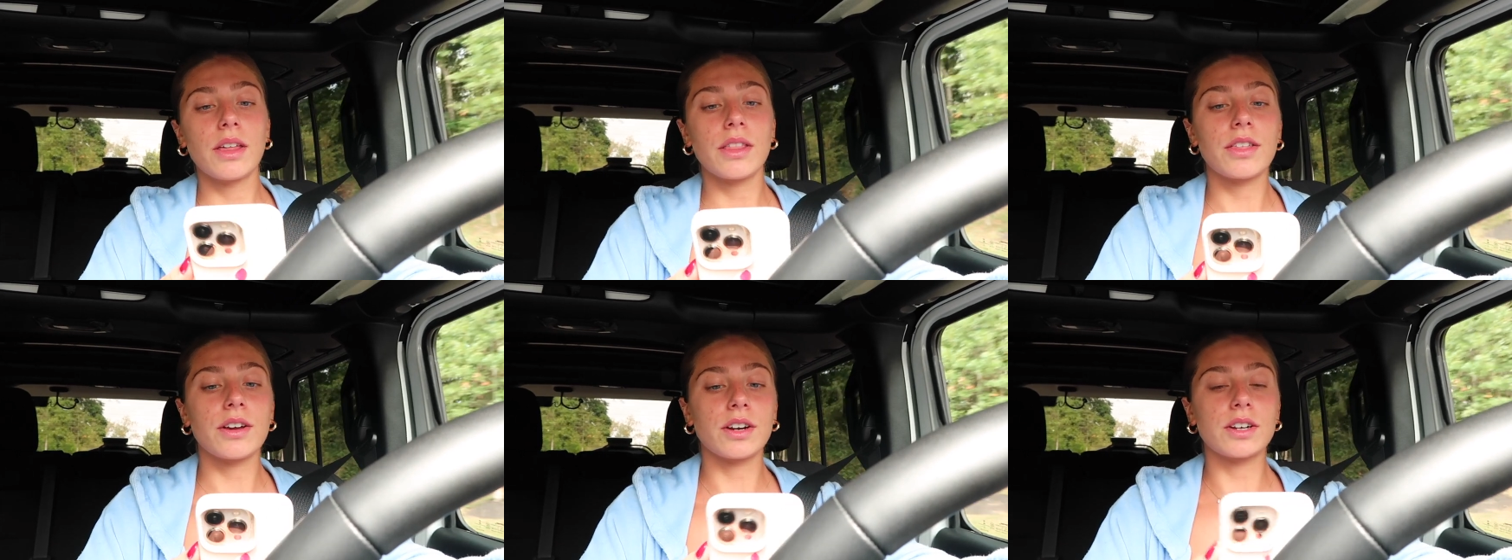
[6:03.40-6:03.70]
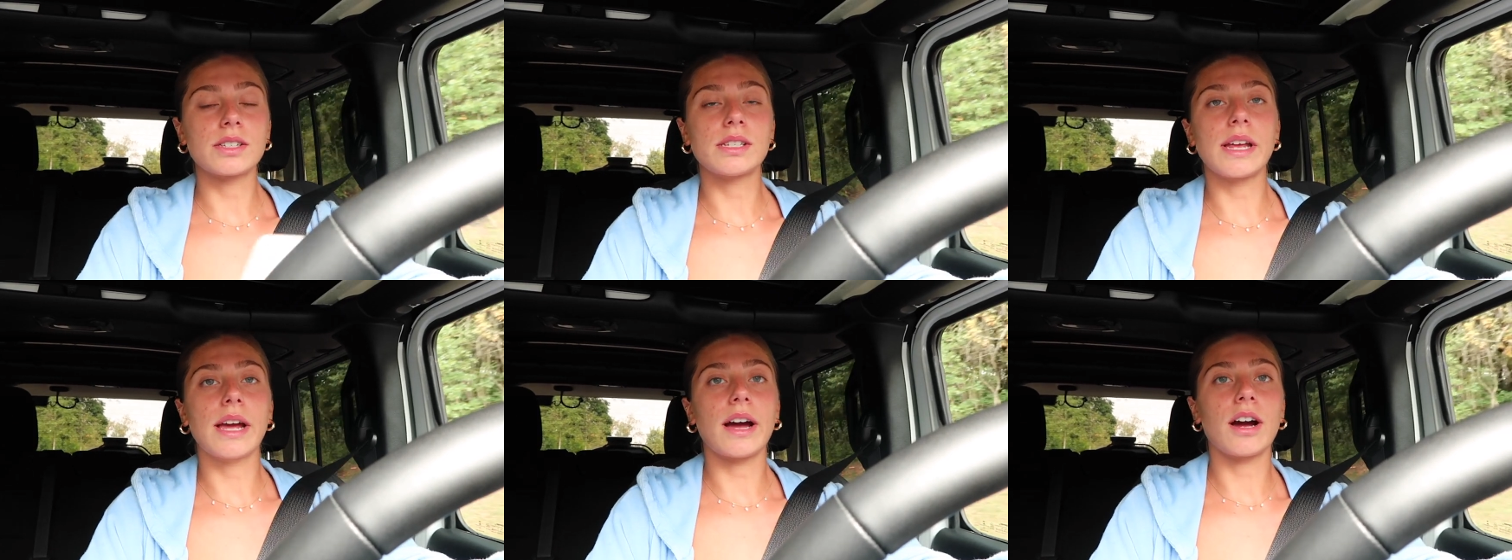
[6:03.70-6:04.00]

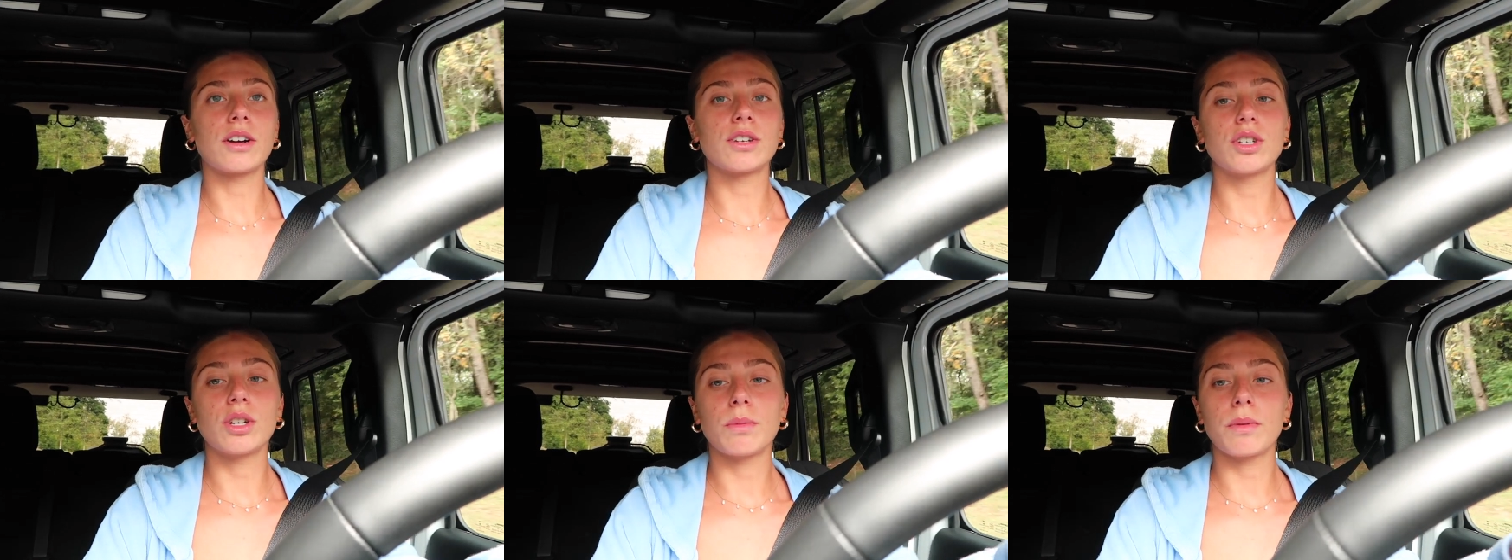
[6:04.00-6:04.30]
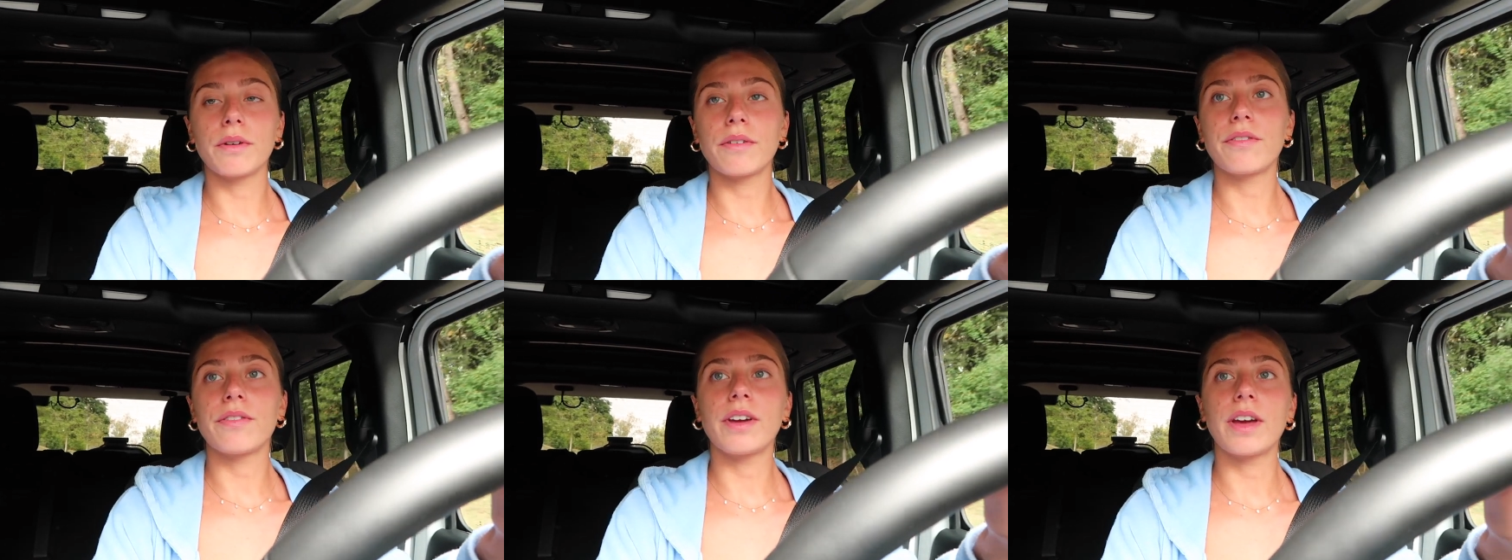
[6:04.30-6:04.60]
Thursday,
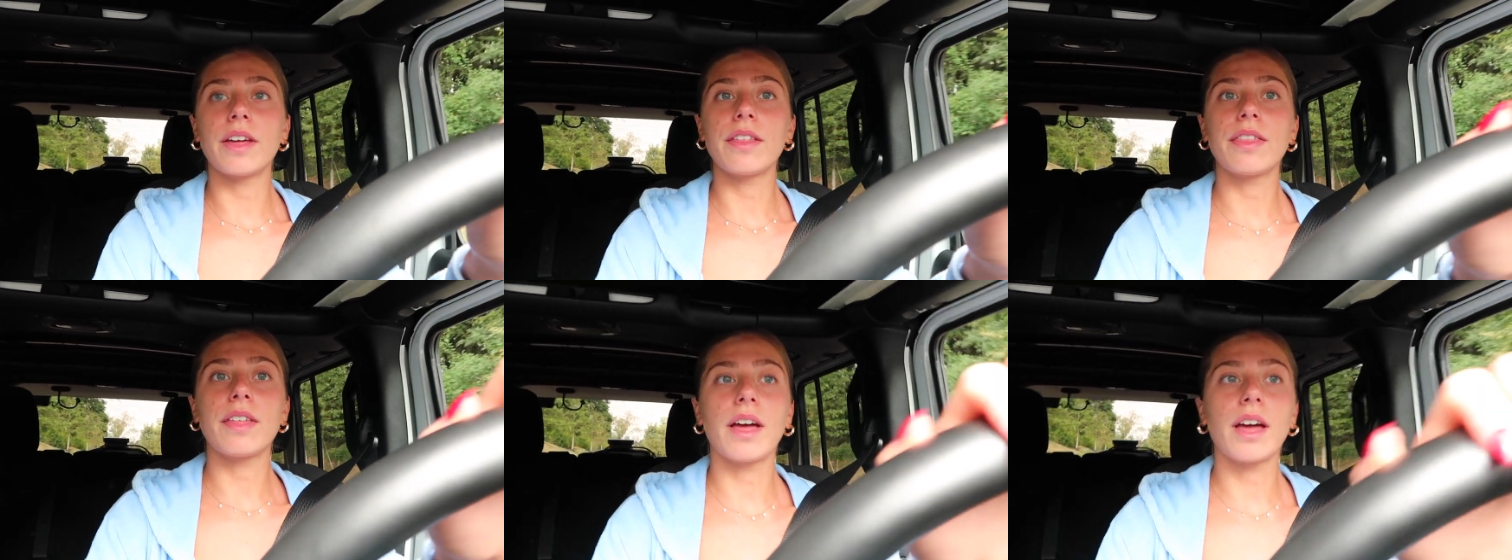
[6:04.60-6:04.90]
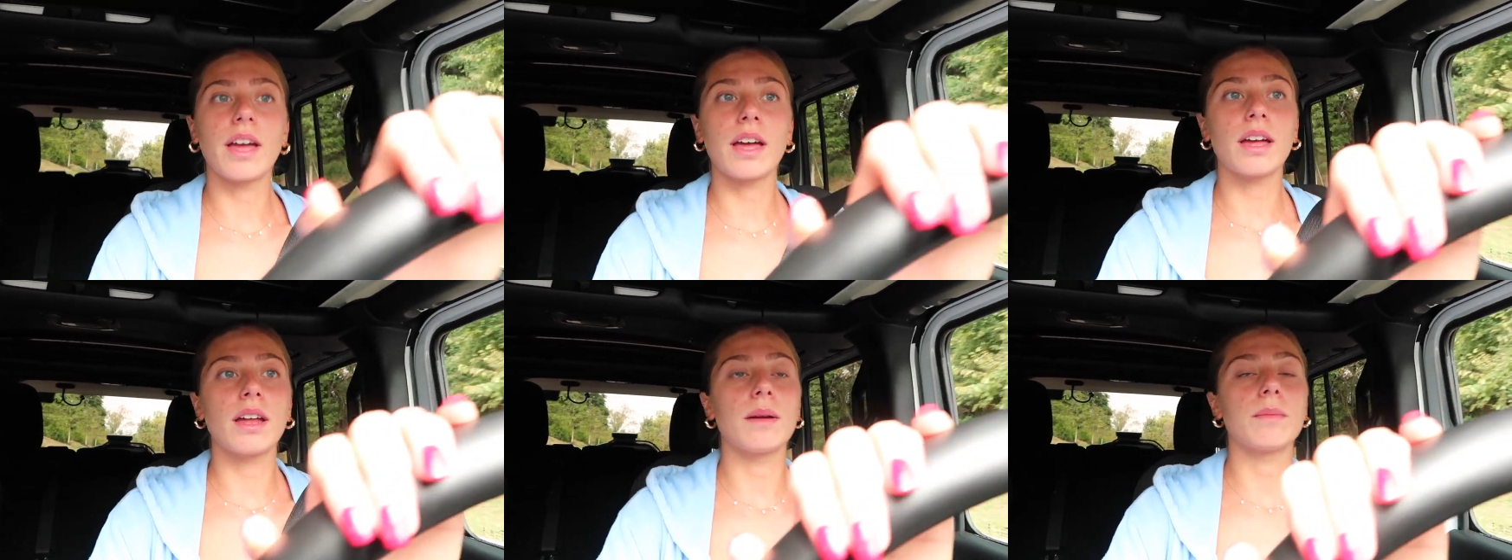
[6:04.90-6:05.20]
October 5th,
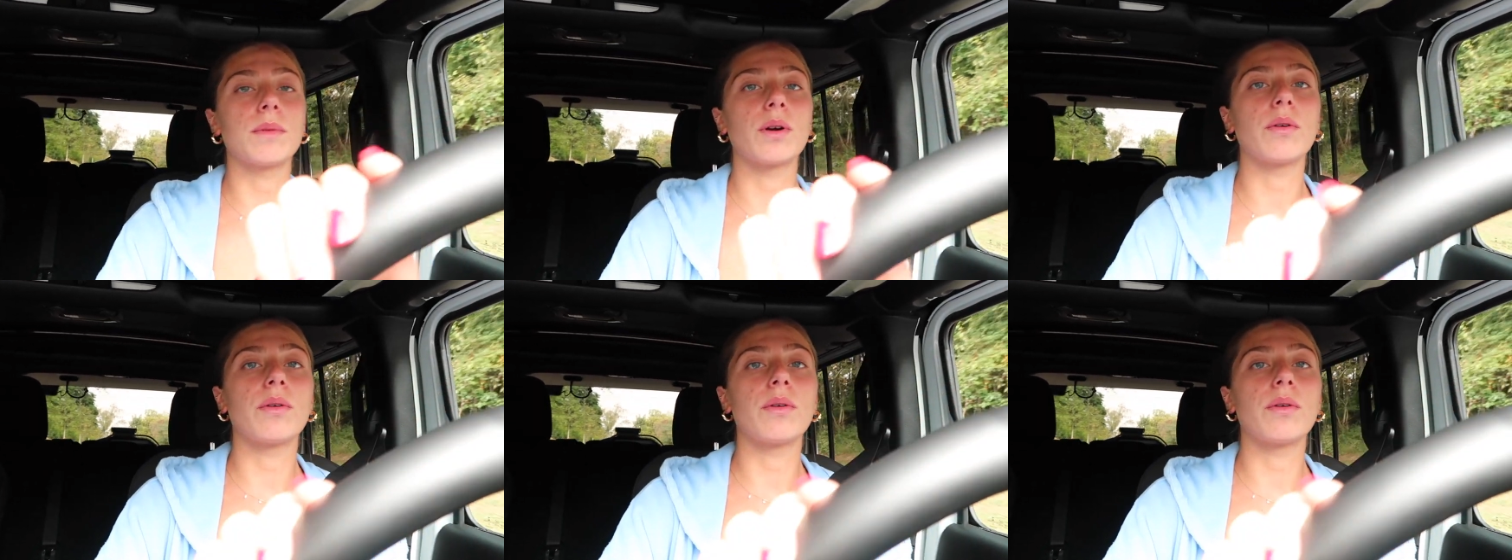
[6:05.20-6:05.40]
and I'm